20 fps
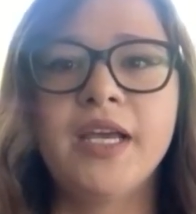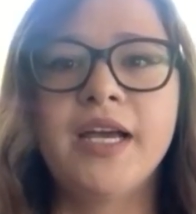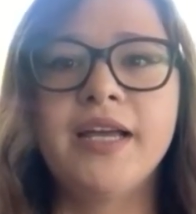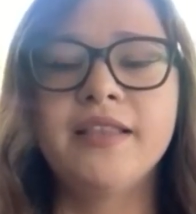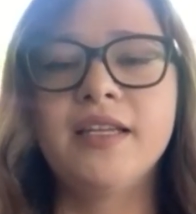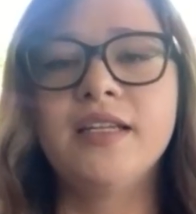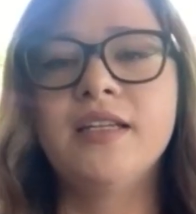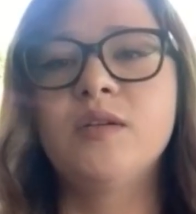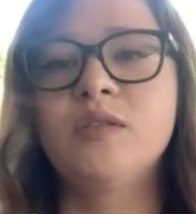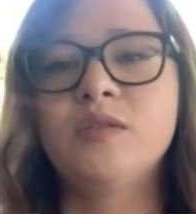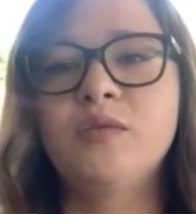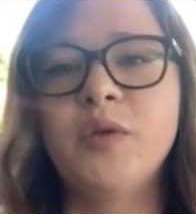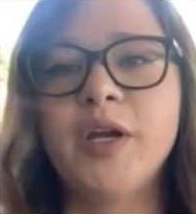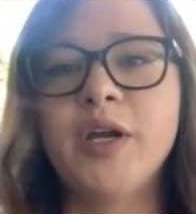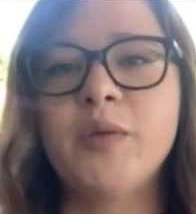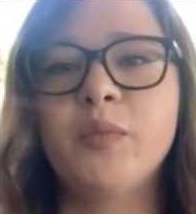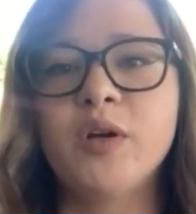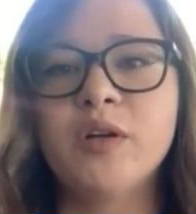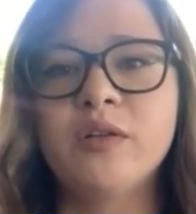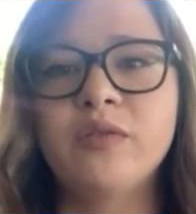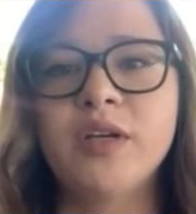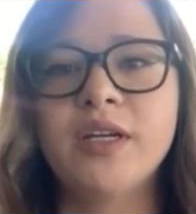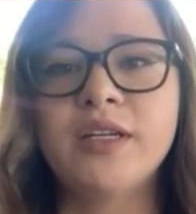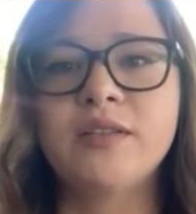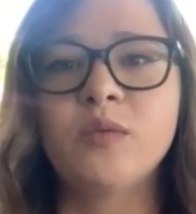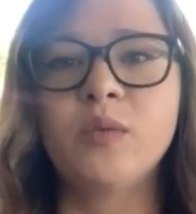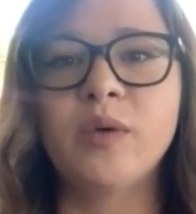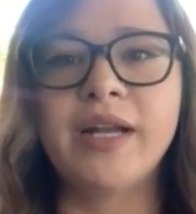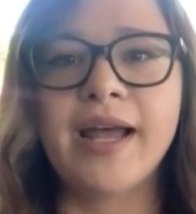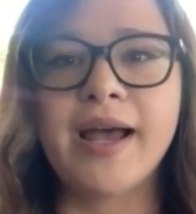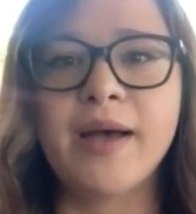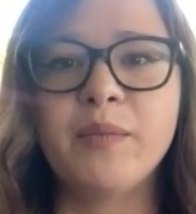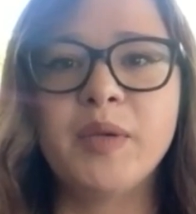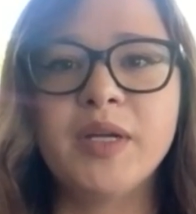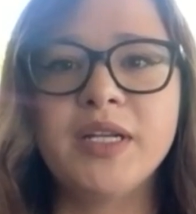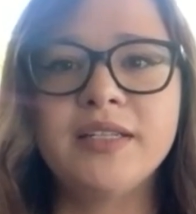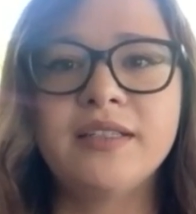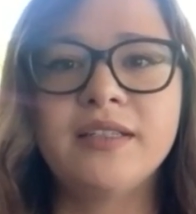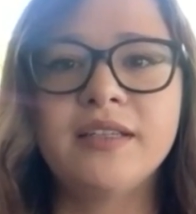And then it was very perfect what happened.